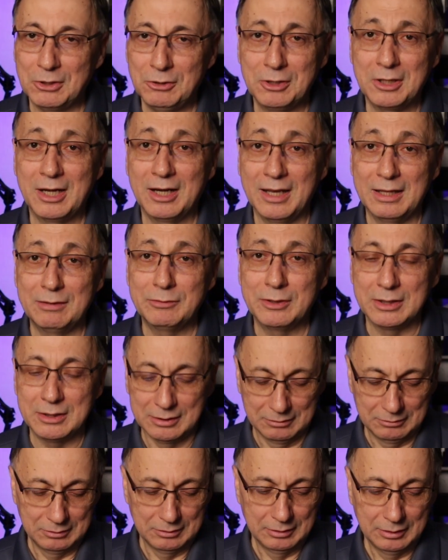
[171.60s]
You're going to love it.
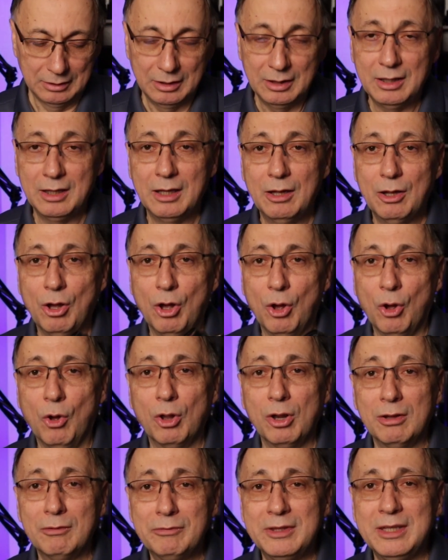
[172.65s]

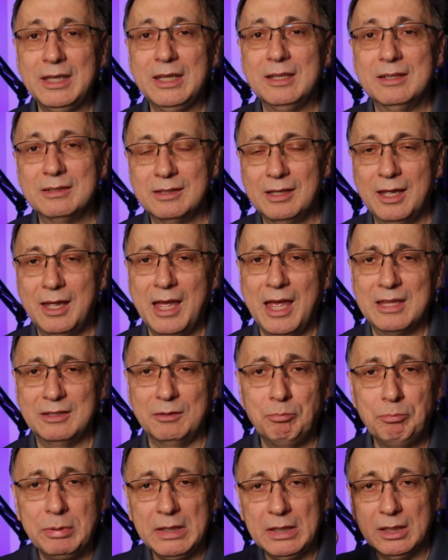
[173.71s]
All of these has
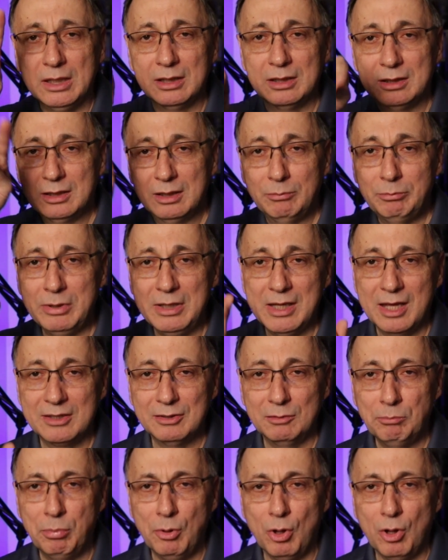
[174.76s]
a P
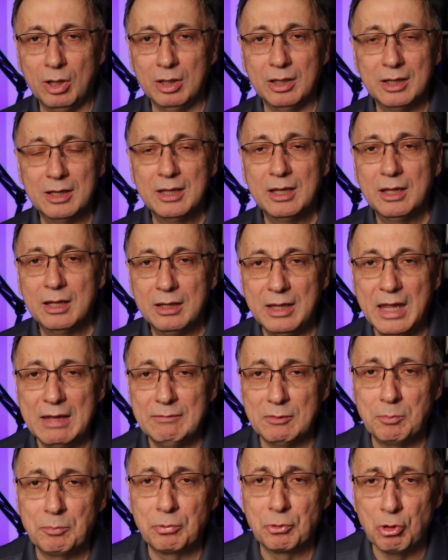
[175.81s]
as in Paul. They
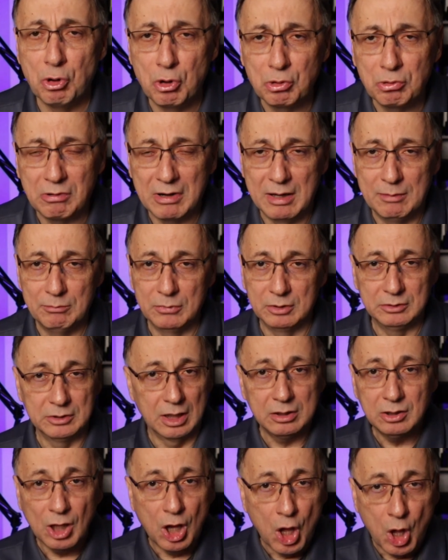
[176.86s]
have a program,
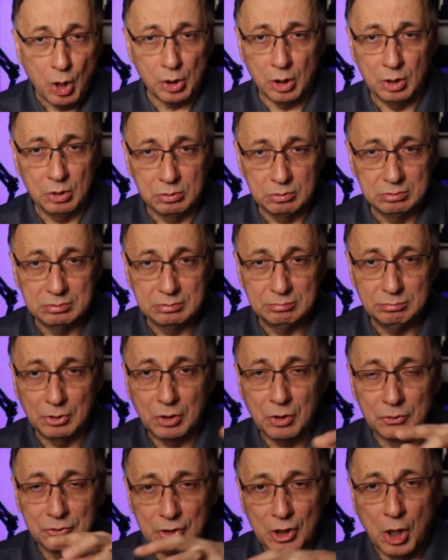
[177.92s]
not auto,
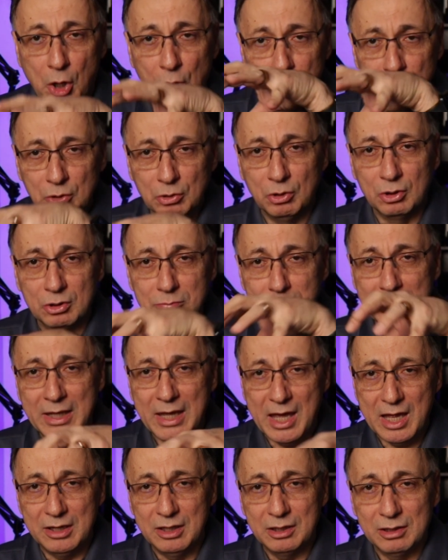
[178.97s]
because auto on
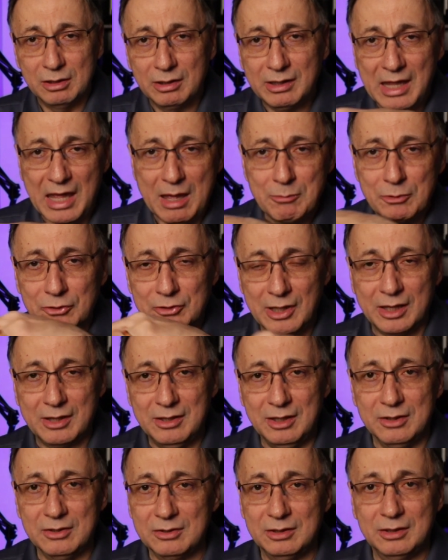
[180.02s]
mechanical cameras
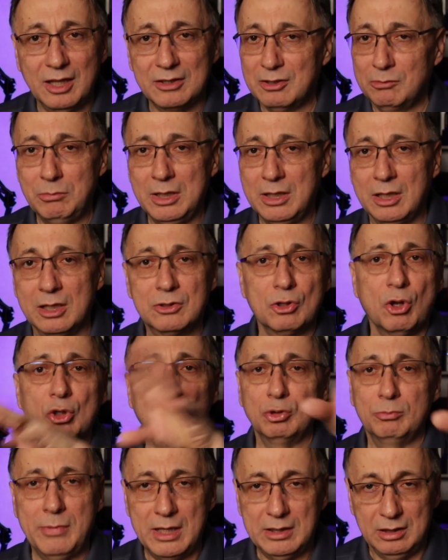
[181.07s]
like these doesn't mean it's
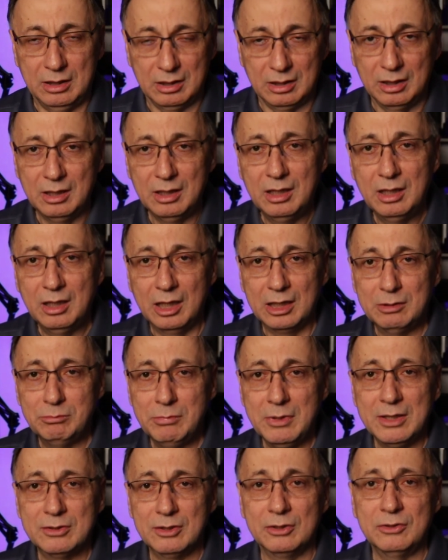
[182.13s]
automatic.
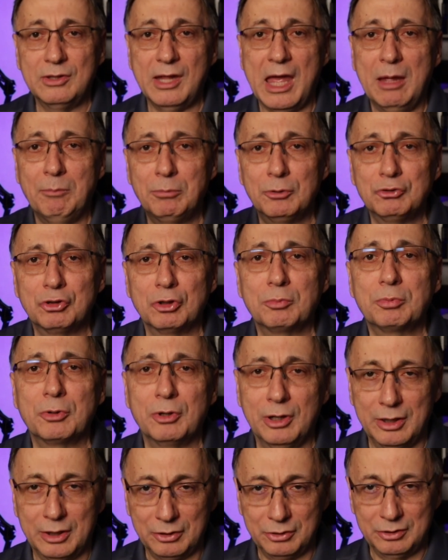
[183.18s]
It means it's aperture
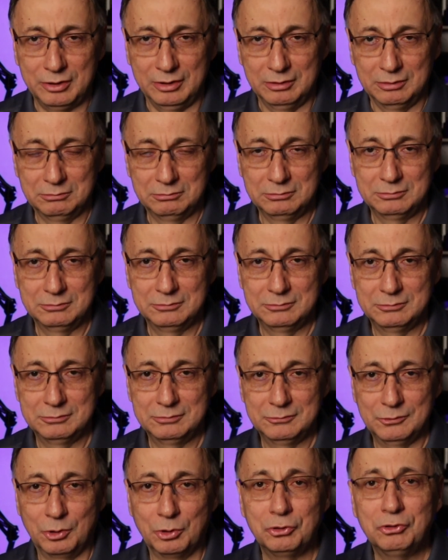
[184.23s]
priority
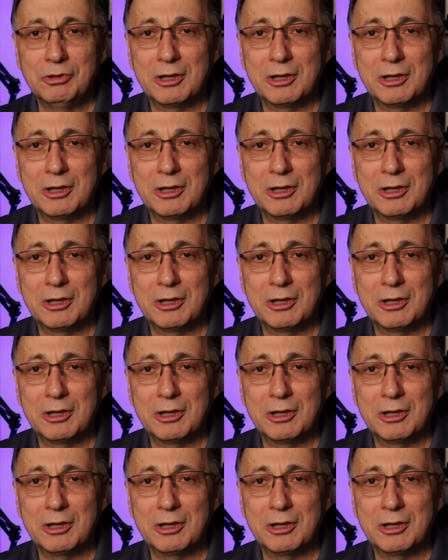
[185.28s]
or